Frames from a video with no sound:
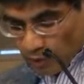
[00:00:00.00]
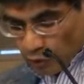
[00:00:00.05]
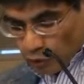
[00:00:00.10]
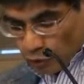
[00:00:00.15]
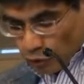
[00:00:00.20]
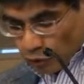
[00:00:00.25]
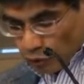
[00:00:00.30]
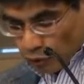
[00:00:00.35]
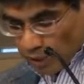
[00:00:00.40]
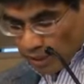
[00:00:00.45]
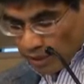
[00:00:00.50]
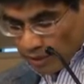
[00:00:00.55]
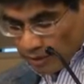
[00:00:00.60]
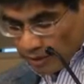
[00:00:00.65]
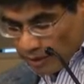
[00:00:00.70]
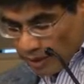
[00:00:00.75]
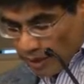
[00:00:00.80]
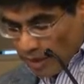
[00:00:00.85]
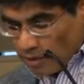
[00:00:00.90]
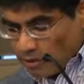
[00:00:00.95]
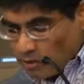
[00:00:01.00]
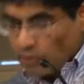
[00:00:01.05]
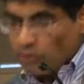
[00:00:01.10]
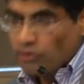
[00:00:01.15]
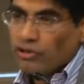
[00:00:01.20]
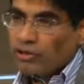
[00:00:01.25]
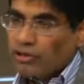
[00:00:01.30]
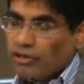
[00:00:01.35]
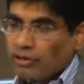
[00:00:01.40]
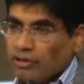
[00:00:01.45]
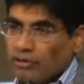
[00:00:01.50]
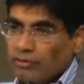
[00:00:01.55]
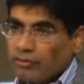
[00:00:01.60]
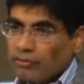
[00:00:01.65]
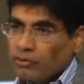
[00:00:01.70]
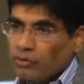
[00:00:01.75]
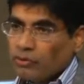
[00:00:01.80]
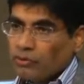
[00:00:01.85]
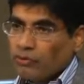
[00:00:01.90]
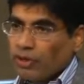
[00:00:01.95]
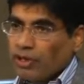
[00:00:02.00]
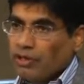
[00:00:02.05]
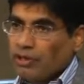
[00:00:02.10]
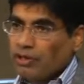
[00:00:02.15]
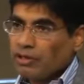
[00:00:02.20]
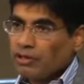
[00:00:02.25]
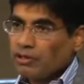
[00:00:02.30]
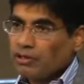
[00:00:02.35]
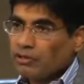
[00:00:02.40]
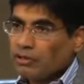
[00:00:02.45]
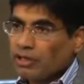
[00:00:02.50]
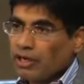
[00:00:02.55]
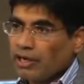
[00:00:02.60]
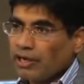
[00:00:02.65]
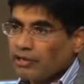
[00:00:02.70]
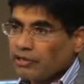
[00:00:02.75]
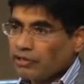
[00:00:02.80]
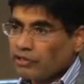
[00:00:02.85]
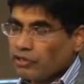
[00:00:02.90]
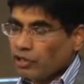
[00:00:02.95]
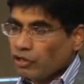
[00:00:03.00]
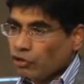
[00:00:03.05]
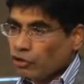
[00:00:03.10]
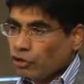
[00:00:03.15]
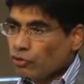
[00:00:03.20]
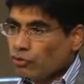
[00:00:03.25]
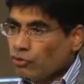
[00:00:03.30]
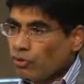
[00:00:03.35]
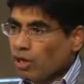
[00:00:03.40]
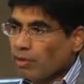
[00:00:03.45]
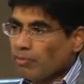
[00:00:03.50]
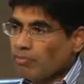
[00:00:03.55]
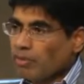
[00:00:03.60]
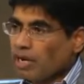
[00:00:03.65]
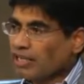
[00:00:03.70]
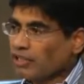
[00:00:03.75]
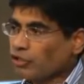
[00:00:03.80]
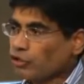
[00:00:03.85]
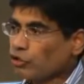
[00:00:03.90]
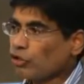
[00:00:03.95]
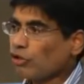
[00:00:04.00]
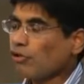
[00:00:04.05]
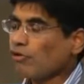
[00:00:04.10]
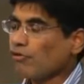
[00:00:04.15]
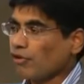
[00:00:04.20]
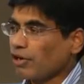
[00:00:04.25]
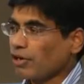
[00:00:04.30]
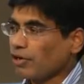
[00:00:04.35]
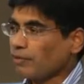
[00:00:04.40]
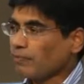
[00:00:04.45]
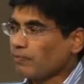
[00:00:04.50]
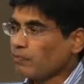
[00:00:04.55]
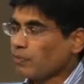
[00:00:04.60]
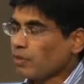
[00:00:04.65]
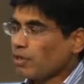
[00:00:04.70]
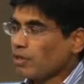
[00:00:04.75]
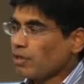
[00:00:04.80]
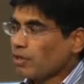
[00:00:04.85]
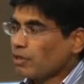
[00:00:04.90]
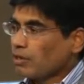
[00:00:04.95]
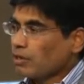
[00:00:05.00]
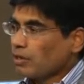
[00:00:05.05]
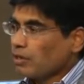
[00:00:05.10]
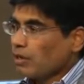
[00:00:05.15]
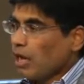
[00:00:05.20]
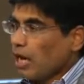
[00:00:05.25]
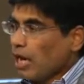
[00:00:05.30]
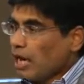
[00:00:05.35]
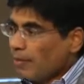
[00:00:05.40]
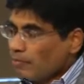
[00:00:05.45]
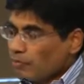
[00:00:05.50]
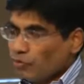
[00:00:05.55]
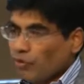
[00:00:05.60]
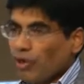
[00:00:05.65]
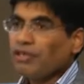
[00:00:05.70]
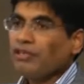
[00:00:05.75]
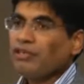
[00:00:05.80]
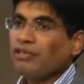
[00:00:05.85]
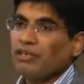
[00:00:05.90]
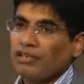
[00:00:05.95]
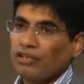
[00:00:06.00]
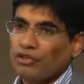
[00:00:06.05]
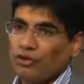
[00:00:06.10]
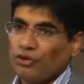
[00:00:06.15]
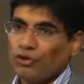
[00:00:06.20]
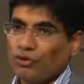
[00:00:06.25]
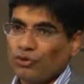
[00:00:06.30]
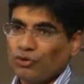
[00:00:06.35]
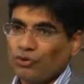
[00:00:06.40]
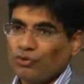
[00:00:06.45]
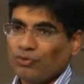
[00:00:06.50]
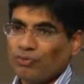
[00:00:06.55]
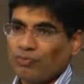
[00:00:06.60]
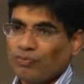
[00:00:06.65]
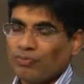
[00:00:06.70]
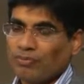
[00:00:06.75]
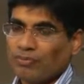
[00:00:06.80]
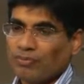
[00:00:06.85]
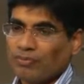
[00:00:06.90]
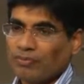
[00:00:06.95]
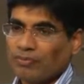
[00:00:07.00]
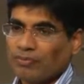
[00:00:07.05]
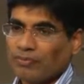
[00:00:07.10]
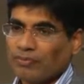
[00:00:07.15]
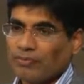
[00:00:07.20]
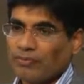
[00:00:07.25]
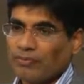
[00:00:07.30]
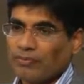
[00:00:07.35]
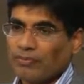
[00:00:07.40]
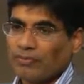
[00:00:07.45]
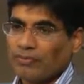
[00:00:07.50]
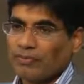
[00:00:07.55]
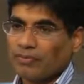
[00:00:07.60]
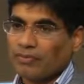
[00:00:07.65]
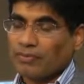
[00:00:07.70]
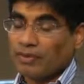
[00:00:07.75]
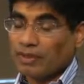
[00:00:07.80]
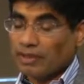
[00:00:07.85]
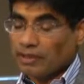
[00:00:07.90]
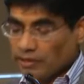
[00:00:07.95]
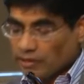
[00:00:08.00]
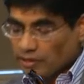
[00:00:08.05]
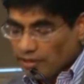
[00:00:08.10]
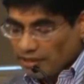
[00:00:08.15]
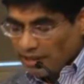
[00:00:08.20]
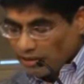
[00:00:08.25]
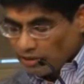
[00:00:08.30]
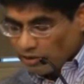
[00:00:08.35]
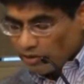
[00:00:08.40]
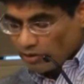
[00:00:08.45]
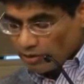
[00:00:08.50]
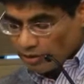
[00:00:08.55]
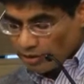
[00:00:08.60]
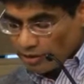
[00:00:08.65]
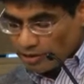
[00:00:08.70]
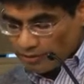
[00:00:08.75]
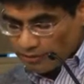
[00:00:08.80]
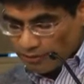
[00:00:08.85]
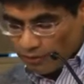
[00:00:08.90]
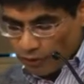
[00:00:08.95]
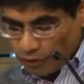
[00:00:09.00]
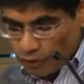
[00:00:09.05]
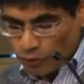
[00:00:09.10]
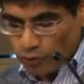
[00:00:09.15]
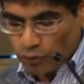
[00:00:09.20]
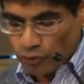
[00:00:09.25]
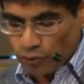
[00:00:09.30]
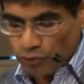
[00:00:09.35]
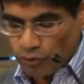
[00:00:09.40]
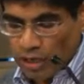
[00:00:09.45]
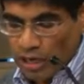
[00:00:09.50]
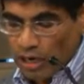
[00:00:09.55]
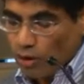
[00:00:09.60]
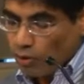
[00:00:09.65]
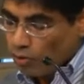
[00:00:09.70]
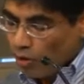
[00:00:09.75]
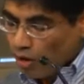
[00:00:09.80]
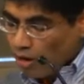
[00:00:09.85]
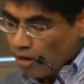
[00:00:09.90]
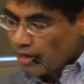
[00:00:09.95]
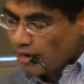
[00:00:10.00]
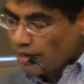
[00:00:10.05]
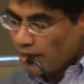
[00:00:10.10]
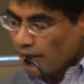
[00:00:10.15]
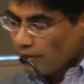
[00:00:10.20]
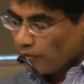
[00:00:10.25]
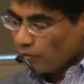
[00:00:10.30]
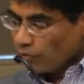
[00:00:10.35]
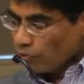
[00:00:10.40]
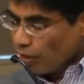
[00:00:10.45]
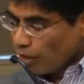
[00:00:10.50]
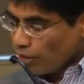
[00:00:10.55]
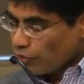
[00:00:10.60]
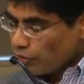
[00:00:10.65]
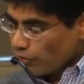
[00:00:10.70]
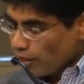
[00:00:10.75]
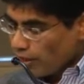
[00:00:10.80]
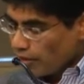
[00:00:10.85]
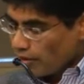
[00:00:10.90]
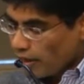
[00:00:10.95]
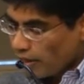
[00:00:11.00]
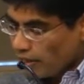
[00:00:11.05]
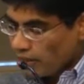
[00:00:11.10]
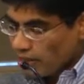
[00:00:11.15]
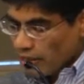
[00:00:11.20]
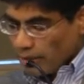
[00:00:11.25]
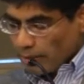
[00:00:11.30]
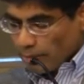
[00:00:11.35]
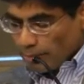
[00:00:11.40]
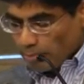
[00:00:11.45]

So in that terms, when he says that you are my children, I'm writing to you. This letter is for you. Why? Why do I write?